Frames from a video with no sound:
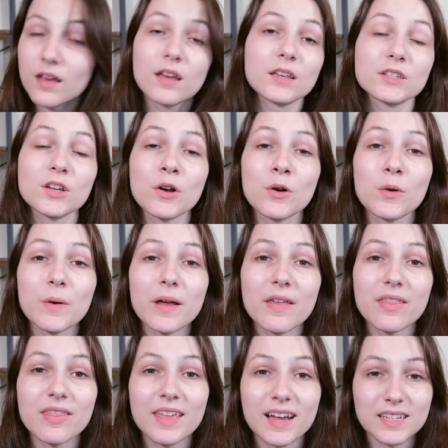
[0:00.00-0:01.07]
So
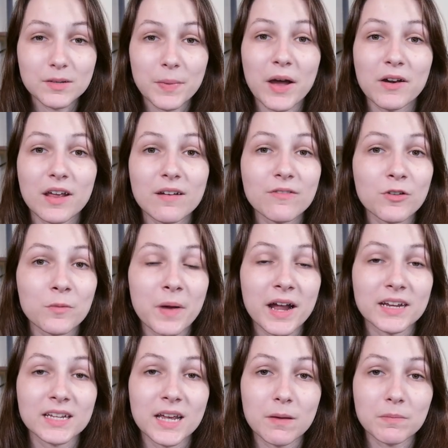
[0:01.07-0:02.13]
that's about it for my
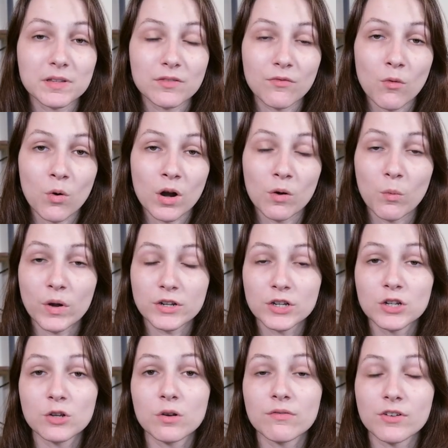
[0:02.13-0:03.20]
tips for what to
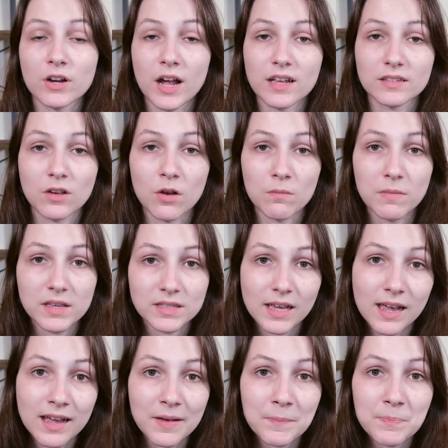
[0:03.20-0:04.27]
do if your cat's gone
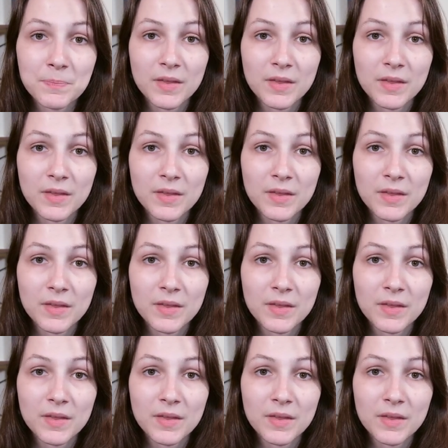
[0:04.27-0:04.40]
missing.